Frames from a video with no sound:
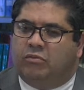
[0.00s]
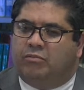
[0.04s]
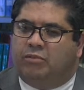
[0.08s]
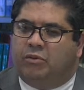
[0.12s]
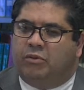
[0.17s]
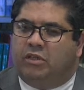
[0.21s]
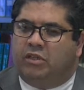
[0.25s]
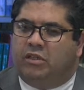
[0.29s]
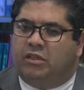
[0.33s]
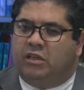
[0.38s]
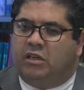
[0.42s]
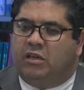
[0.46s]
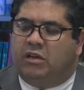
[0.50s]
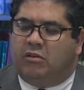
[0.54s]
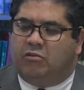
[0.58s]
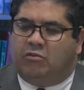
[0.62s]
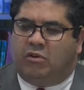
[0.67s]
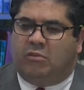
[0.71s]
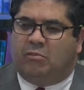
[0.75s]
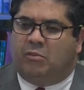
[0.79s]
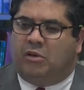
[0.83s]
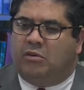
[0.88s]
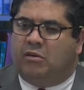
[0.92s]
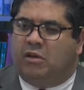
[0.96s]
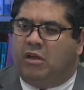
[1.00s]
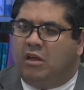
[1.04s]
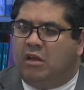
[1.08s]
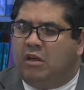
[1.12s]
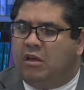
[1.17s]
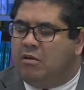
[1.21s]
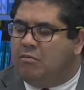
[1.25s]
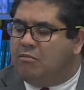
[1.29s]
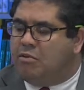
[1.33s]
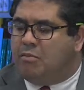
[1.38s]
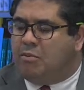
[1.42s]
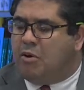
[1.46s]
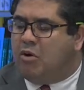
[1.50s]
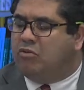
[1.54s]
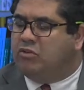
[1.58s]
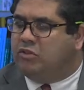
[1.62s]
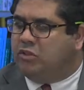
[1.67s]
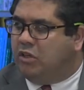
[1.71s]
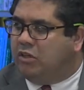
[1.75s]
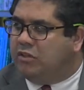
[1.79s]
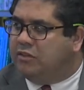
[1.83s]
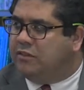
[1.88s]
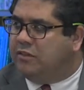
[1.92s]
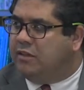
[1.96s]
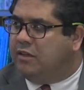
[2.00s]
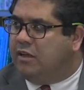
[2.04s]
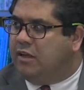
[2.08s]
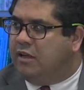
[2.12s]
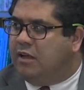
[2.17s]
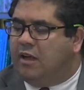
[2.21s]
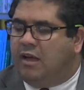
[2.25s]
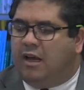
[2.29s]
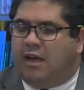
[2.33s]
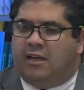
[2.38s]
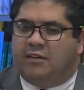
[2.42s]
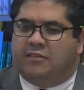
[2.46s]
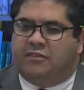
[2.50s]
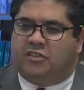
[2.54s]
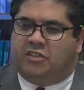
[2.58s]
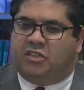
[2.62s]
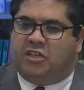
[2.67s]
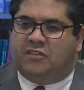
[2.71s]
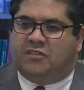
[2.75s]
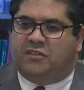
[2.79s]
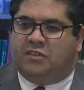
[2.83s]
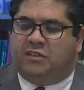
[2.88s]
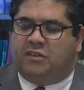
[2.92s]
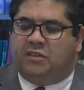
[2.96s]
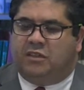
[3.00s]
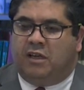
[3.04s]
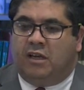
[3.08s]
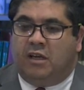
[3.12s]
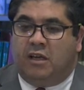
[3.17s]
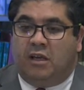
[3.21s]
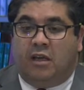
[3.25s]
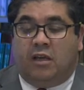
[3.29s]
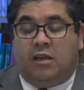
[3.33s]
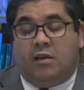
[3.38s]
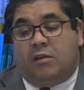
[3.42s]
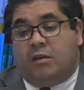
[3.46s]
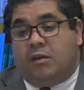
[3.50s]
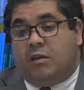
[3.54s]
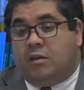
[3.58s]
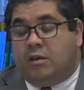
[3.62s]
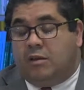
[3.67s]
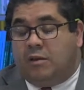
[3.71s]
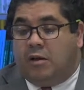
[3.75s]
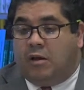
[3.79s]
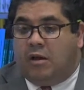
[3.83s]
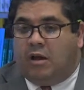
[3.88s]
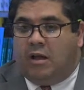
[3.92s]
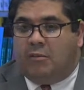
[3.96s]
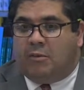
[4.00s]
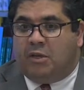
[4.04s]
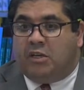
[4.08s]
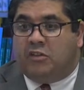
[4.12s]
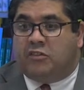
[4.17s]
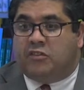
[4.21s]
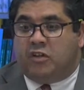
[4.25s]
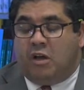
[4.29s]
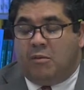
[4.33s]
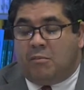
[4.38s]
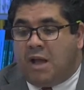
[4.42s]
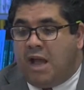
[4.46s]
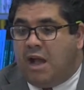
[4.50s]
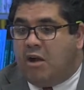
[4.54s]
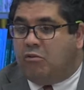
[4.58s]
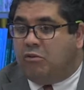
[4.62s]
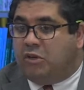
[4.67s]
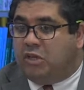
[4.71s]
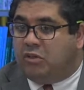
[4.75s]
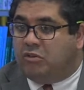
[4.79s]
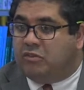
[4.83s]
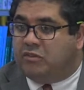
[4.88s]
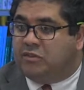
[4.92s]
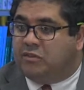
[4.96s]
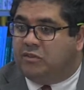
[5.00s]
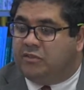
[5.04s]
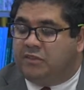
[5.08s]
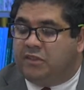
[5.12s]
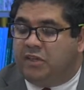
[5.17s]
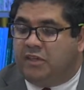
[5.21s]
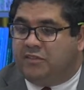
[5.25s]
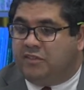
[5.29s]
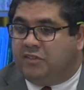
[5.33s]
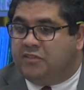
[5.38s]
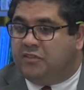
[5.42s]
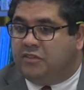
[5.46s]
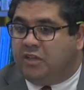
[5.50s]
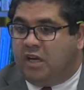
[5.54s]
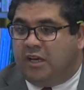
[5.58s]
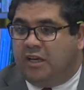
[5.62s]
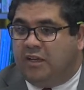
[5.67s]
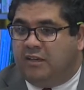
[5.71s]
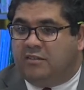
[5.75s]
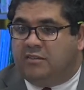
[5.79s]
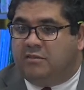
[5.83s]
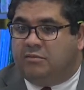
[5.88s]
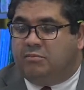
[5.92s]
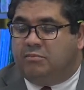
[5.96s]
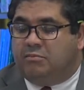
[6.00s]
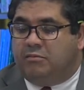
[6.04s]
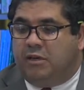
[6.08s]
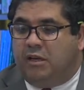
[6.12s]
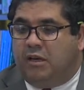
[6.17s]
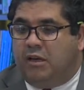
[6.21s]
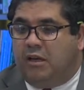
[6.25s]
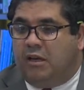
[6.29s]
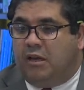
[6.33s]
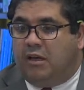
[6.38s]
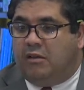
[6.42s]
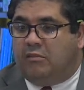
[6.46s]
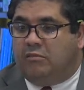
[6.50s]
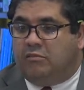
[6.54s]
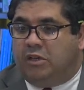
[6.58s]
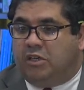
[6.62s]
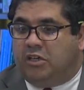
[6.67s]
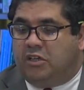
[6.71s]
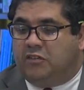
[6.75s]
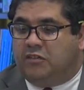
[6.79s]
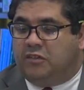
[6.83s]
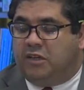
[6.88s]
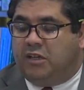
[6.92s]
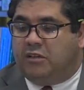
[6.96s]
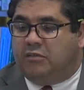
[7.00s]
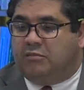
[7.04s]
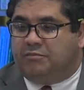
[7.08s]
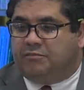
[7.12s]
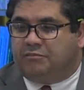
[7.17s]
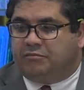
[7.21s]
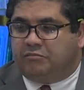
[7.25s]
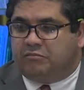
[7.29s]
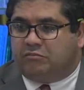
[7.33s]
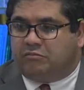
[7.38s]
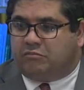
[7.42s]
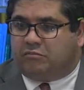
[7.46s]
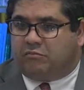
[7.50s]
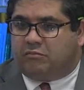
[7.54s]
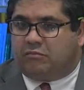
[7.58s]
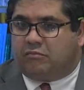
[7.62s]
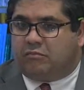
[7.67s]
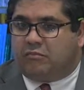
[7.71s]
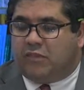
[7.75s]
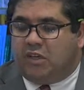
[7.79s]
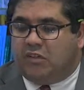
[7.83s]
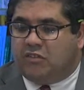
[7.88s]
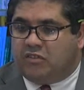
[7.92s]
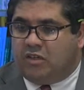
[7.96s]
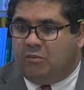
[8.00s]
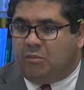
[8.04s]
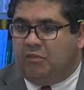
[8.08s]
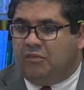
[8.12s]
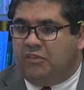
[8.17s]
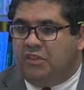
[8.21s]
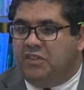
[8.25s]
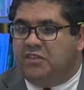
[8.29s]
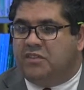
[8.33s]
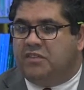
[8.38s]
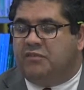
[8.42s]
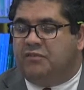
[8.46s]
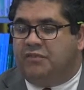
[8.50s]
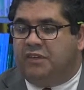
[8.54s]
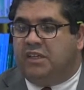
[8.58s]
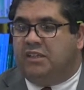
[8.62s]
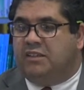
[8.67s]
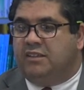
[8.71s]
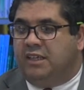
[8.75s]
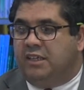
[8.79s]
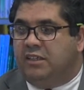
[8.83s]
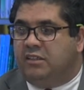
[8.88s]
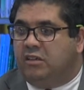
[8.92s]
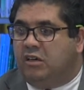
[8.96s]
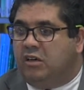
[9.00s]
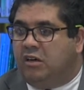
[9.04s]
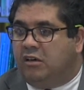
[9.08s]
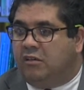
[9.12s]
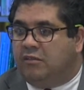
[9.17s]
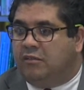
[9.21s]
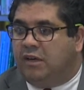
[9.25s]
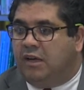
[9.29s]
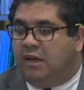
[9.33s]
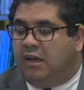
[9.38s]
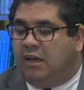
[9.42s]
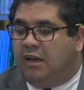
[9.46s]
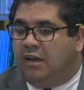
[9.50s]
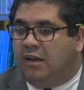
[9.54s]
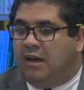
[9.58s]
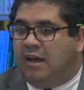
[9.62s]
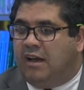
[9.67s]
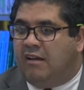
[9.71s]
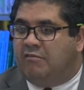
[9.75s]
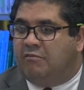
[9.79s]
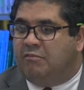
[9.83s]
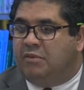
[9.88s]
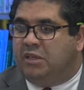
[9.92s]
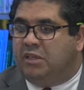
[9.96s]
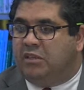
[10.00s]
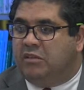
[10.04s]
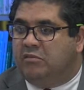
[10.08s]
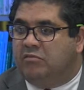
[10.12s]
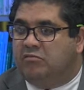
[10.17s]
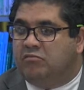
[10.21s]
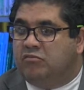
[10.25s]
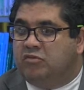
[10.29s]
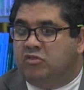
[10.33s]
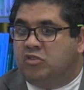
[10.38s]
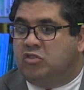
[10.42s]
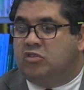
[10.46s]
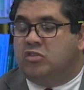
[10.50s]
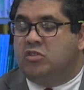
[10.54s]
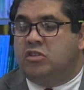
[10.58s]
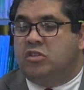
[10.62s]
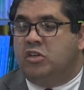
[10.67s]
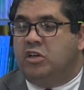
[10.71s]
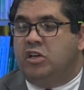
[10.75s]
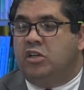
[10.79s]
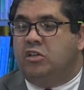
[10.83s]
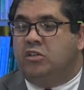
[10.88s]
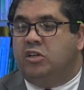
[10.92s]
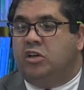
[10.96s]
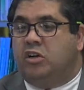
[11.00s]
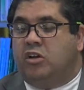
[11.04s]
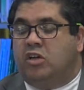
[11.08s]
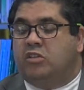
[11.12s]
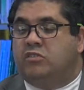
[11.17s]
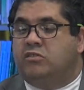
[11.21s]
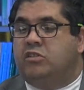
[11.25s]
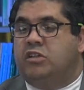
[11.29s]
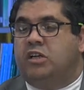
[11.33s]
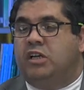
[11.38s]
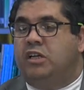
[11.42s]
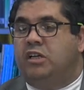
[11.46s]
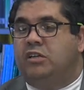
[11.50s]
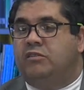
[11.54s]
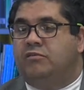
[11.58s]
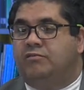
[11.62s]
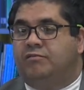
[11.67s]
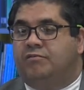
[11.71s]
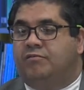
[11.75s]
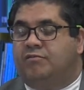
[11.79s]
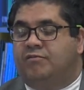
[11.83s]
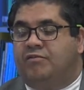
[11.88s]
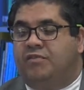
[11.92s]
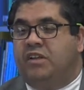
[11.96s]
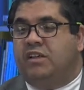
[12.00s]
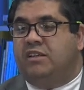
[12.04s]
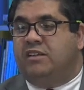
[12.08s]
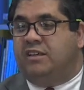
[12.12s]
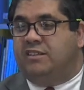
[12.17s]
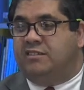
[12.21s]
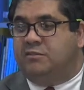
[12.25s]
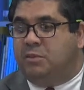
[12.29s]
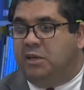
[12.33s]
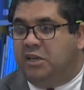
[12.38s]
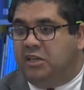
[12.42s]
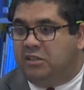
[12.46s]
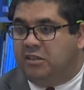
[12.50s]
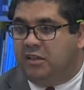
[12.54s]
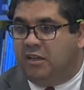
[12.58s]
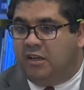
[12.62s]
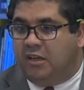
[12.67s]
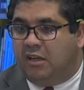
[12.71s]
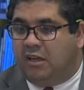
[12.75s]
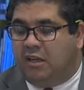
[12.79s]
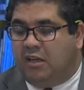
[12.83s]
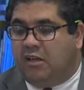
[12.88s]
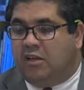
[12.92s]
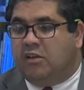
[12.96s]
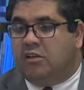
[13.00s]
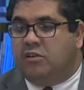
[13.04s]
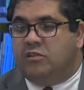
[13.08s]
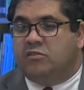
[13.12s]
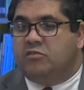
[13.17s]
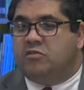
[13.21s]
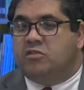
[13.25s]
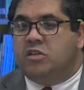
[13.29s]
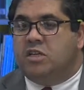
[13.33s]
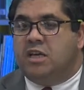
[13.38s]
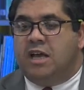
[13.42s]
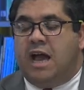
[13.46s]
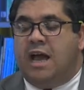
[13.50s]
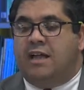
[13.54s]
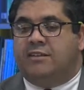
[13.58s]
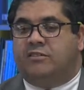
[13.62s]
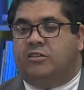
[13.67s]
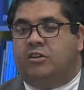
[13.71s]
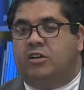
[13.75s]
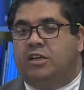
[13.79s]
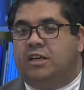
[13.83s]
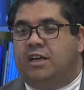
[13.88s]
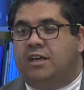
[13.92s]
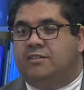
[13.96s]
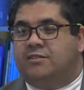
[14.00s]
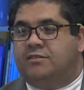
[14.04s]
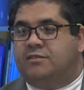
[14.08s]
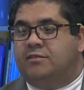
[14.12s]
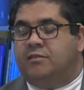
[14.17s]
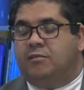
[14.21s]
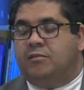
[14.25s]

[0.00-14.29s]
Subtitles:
put it in one of my proposals and suggested. I mean, somehow we use citizen science. Like I said, some of these field data they're not really field expert. As long as,